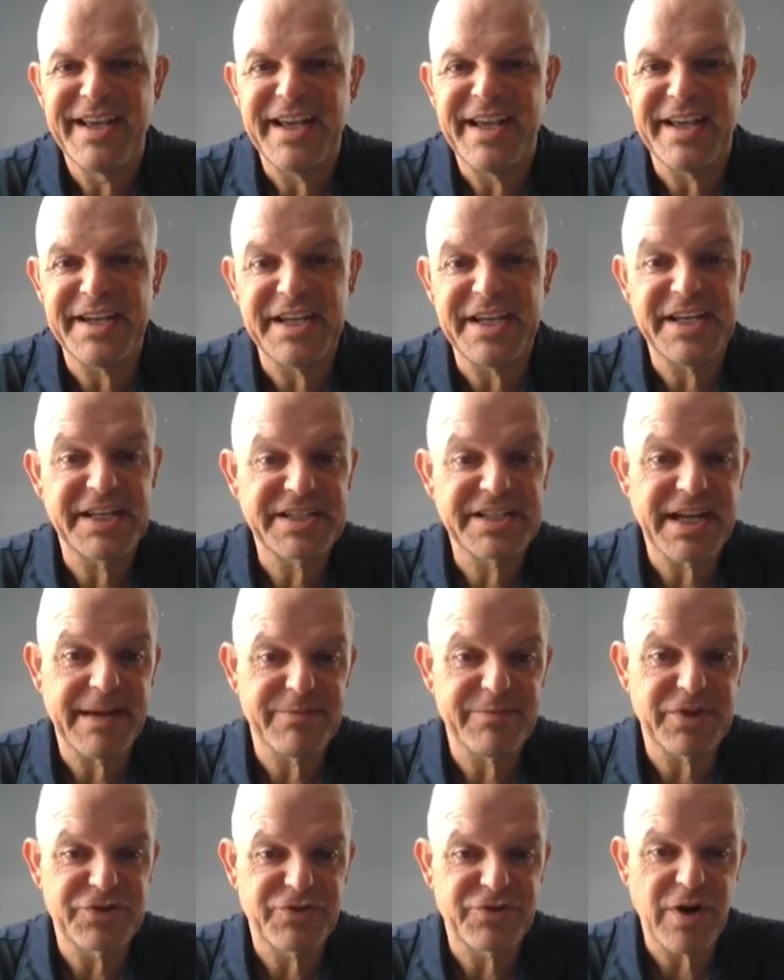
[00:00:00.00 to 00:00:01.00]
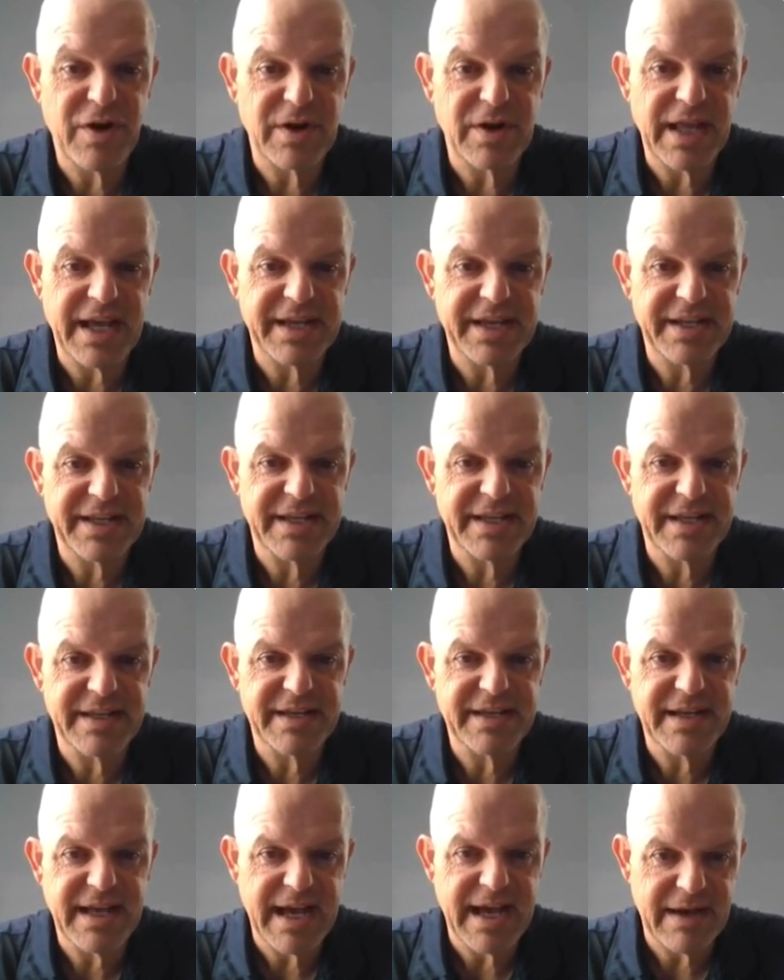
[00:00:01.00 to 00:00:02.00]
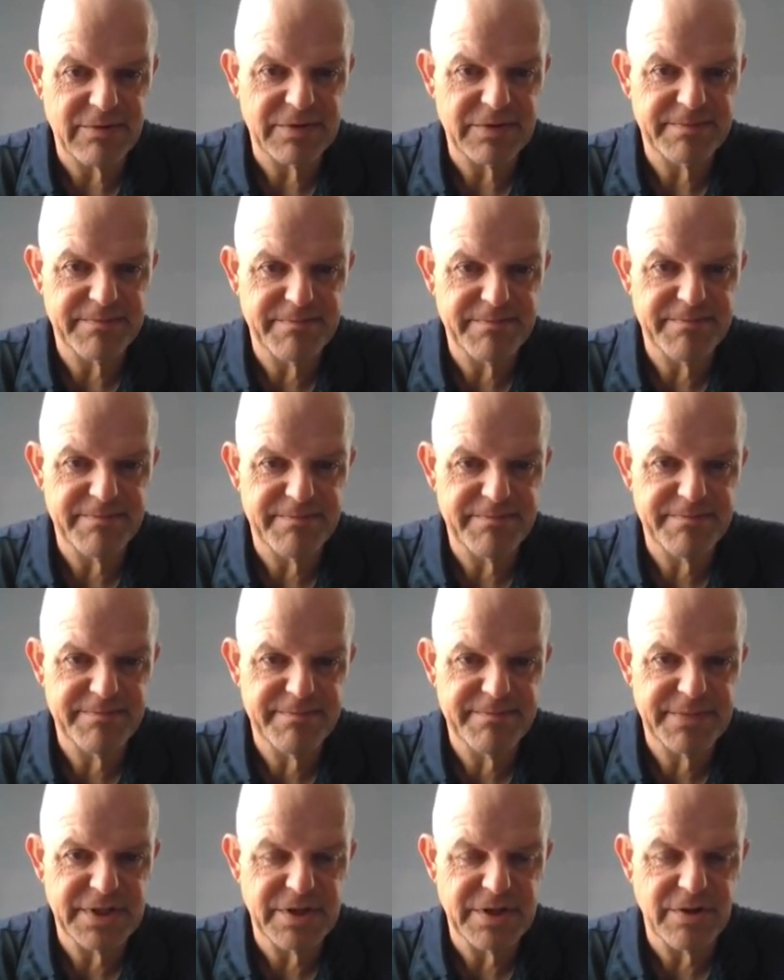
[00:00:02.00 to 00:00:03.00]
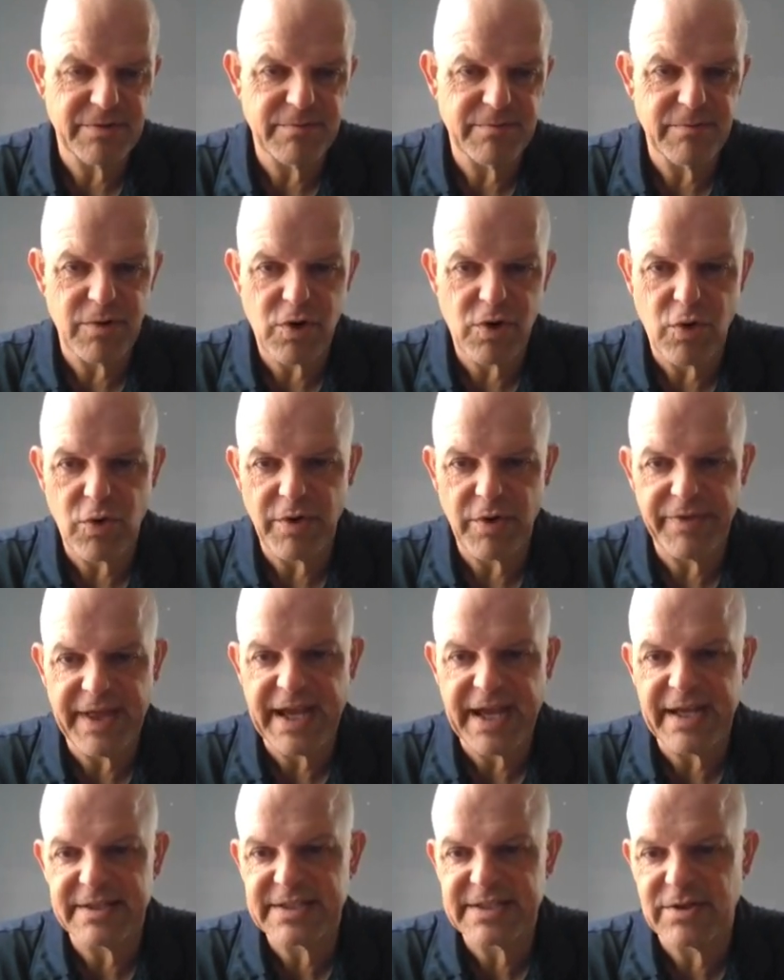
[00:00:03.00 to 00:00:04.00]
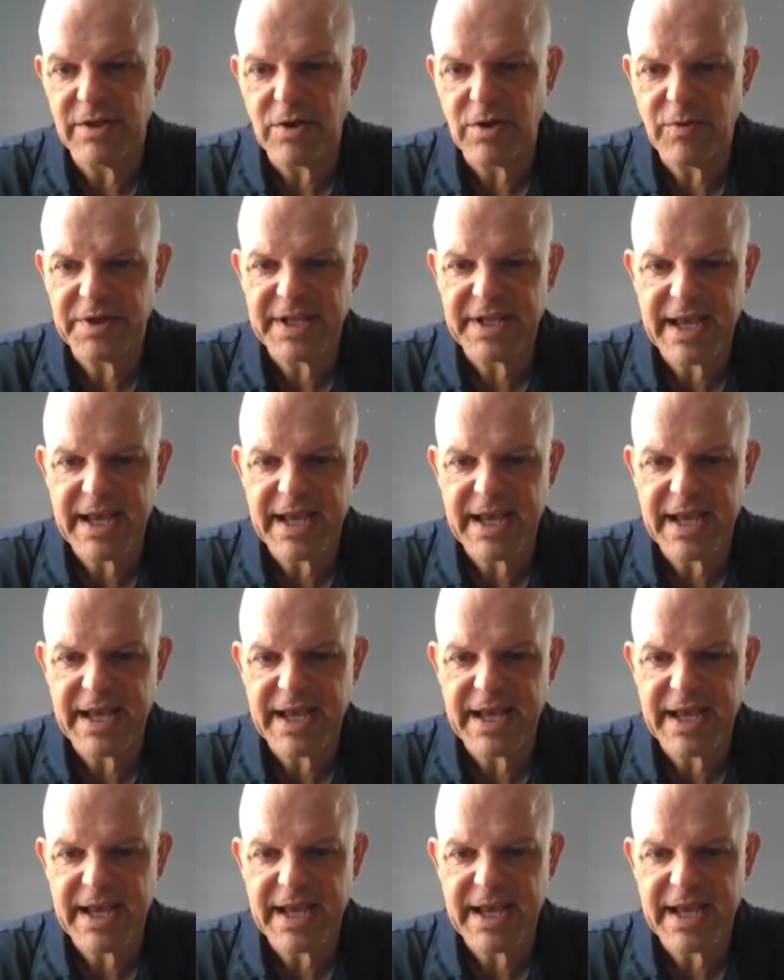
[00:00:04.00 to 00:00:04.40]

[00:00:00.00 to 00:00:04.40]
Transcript: and anytime the draw line hit, I would, record that. So look what